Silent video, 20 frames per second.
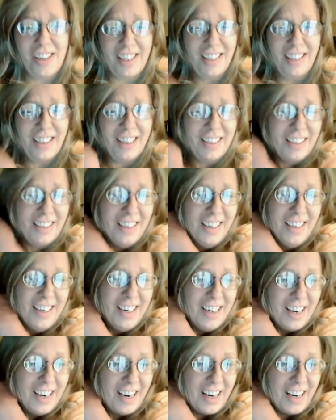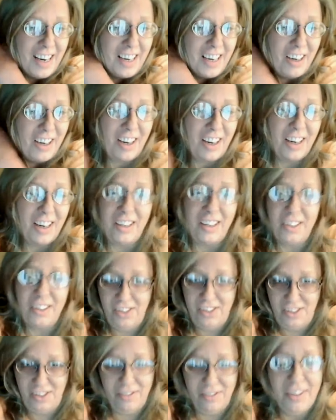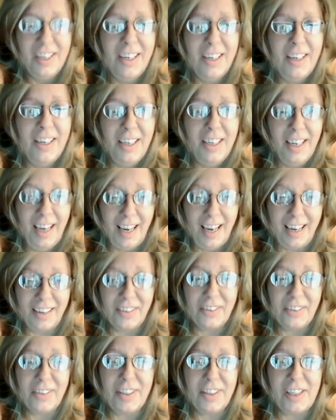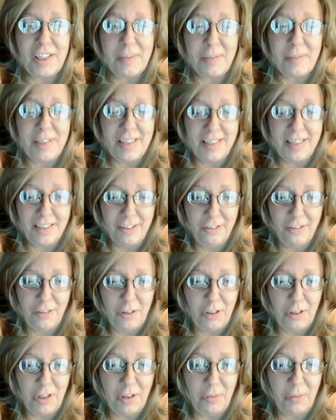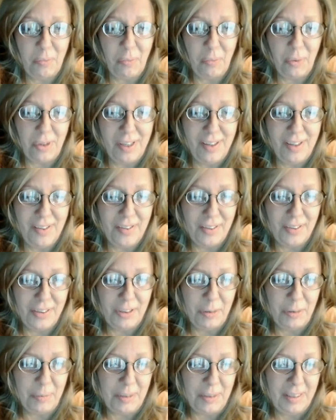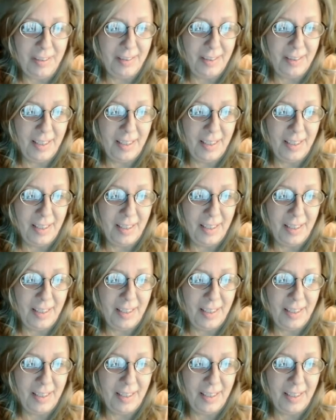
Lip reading: I can kind of, you know, handle things myself and breathe a little bit.